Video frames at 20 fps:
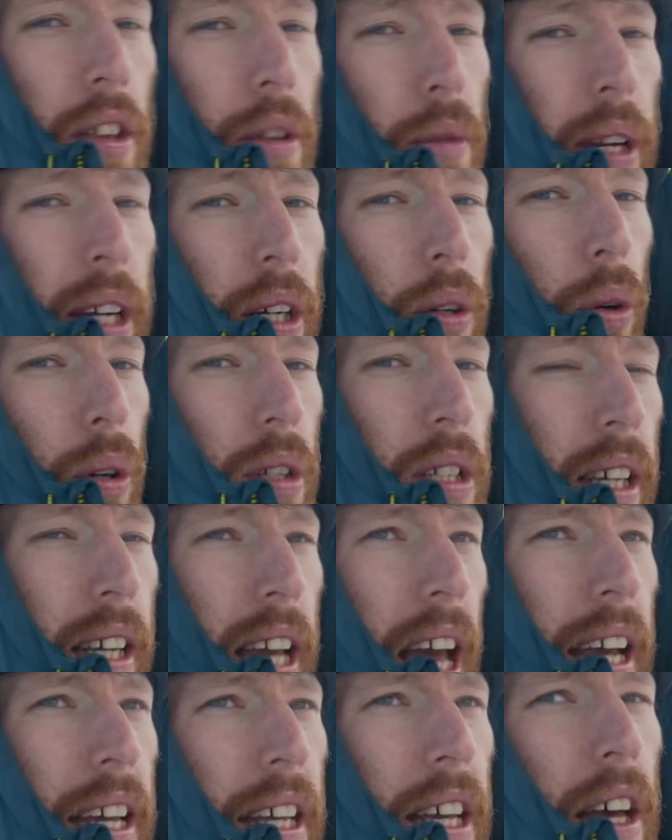three-quarter
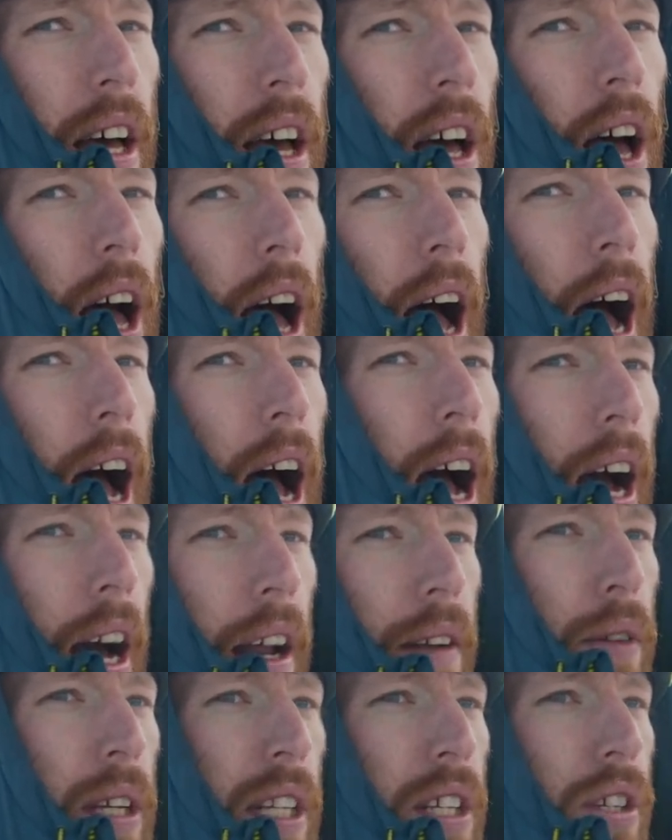gate uh,
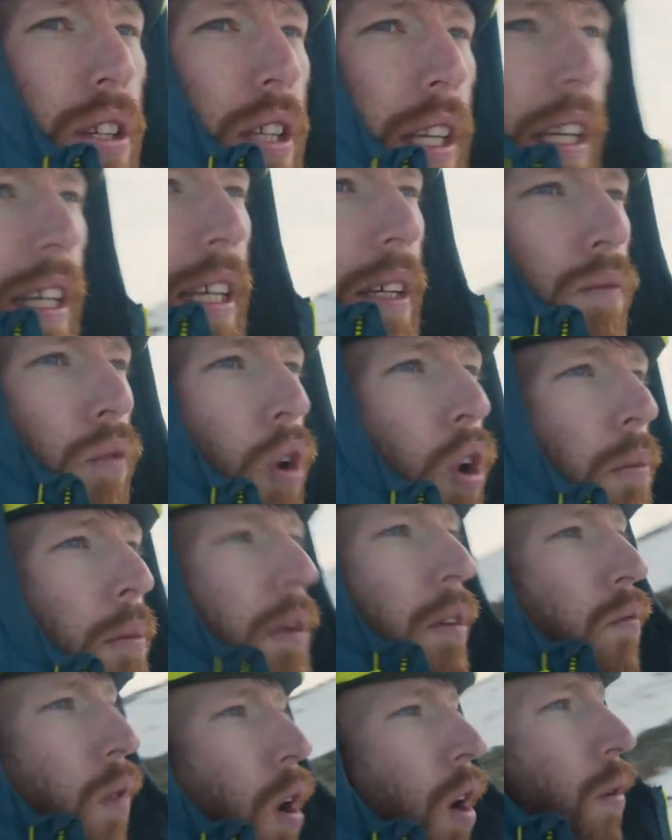and reached the
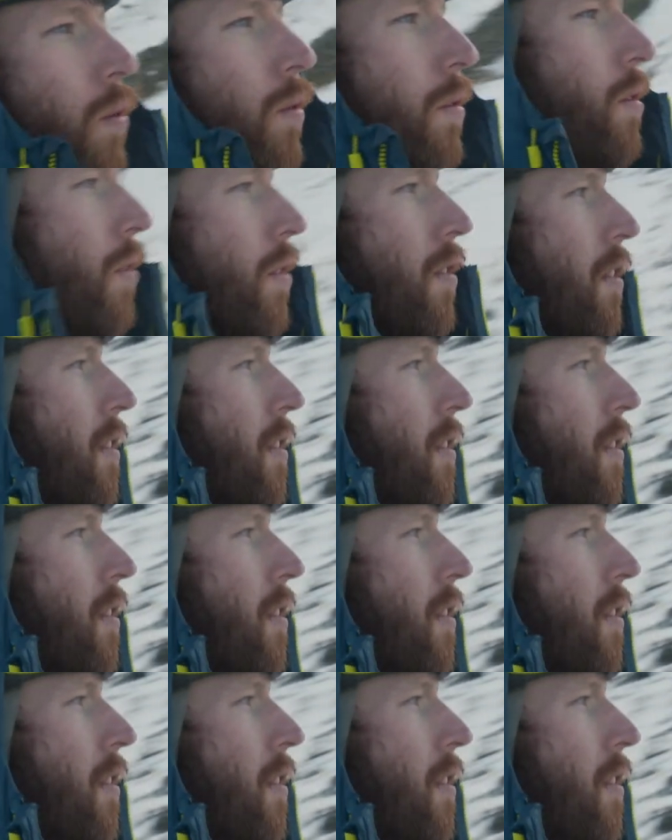Roman road